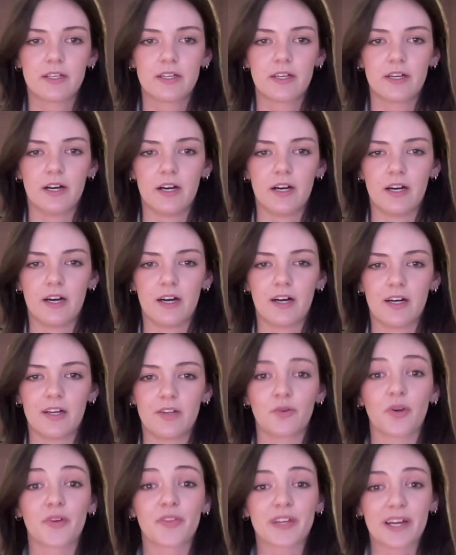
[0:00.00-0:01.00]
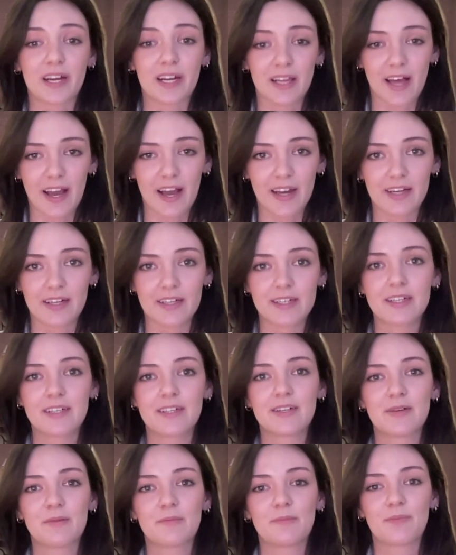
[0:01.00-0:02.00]
North Carolina,
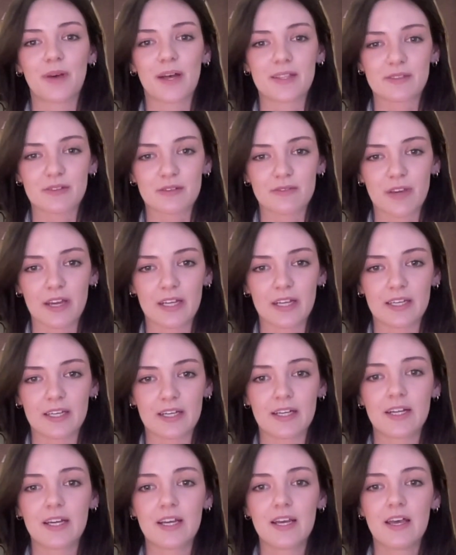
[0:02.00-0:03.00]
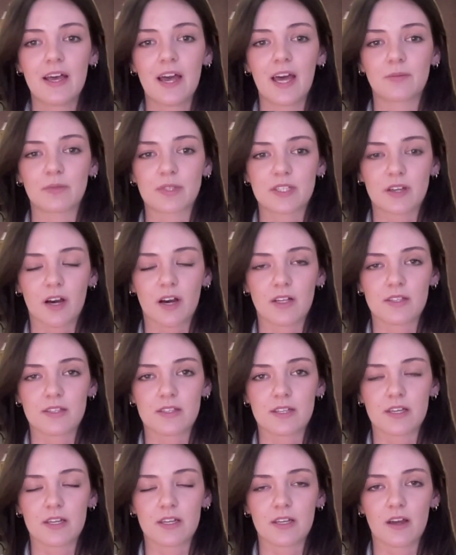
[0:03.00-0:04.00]
Pennsylvania, and
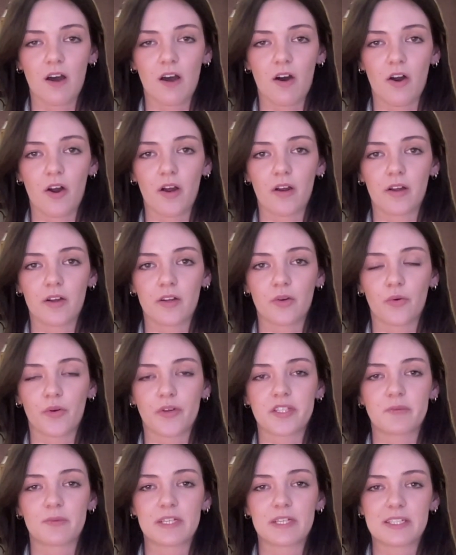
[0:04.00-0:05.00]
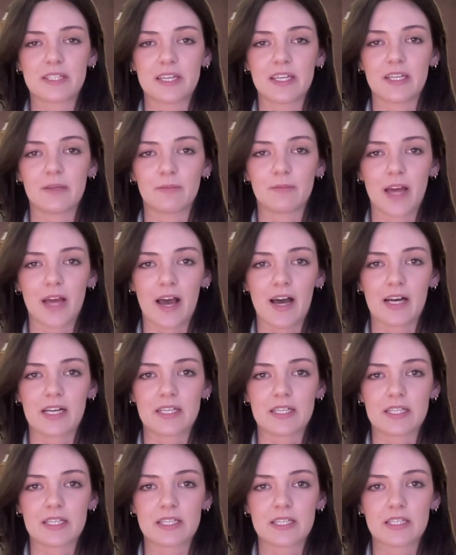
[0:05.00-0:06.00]
Wisconsin are going to be deemed
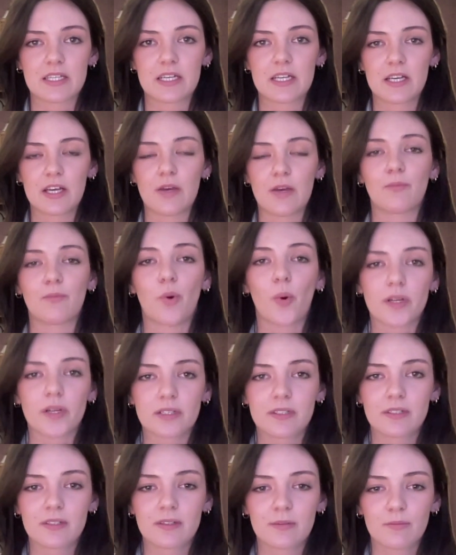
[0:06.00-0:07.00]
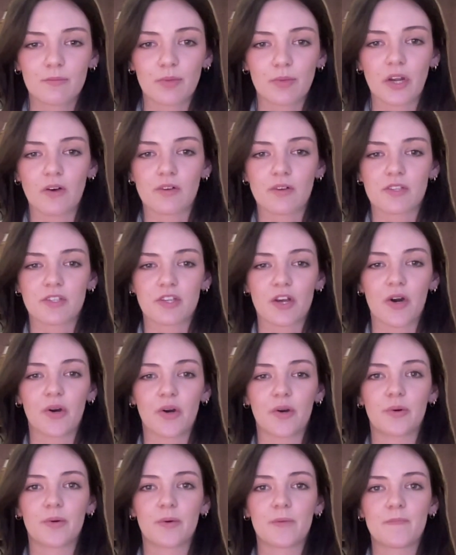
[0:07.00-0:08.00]
as important, but
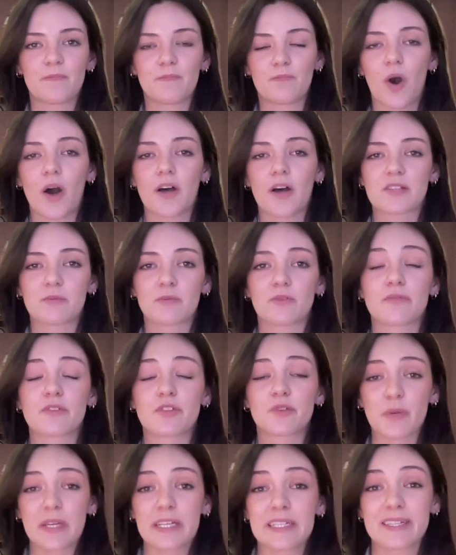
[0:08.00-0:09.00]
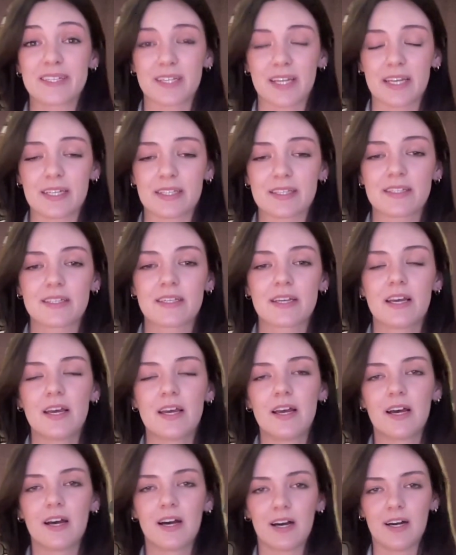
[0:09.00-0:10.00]
also possible swing states.
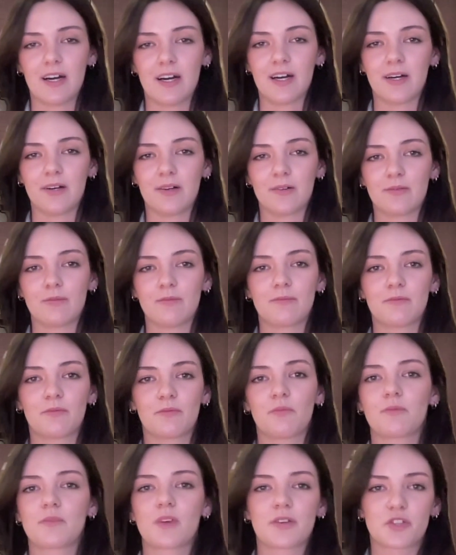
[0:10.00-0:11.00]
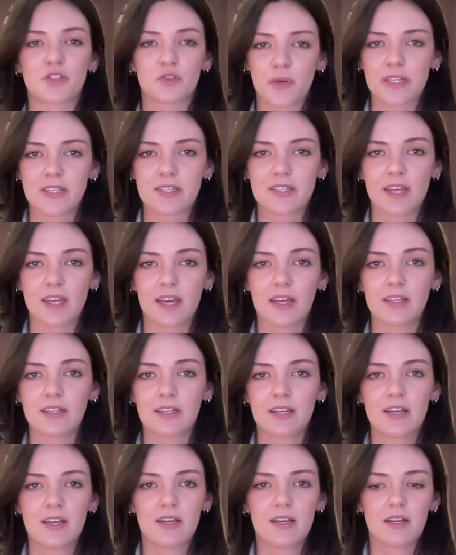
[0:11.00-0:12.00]
A swing
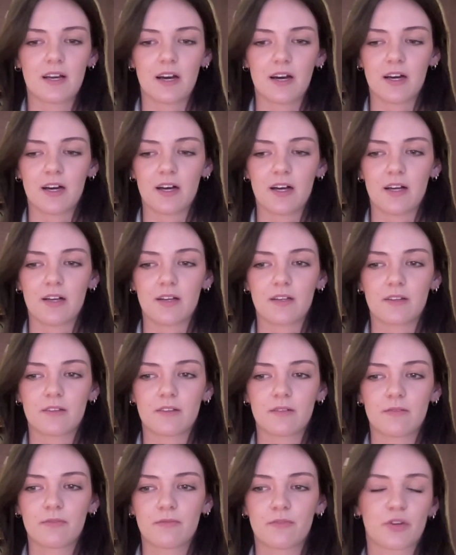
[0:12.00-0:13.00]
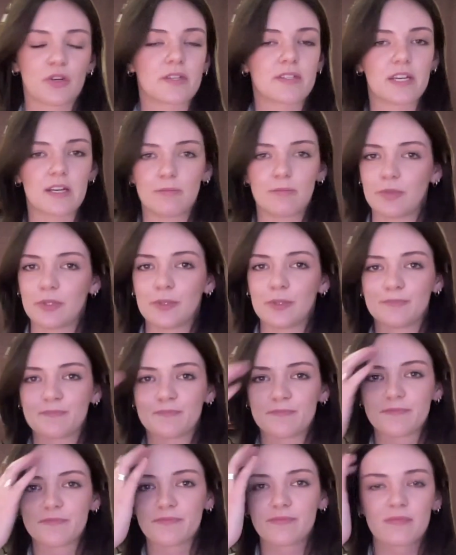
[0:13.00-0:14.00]
state, for
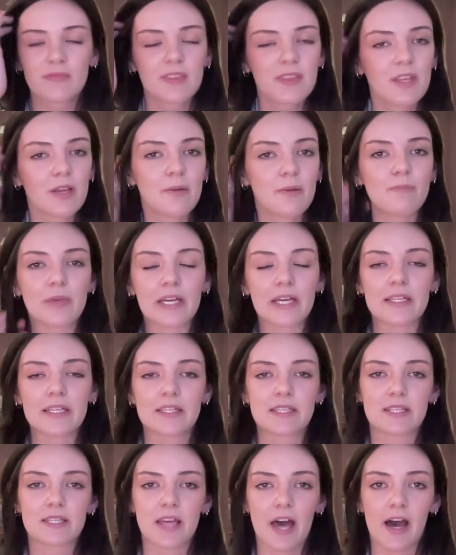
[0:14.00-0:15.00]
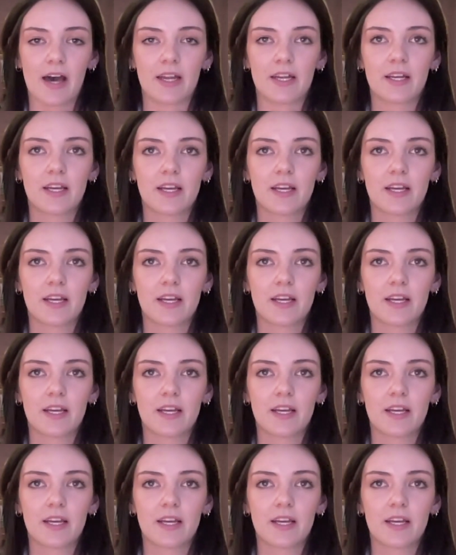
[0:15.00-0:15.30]
example, means that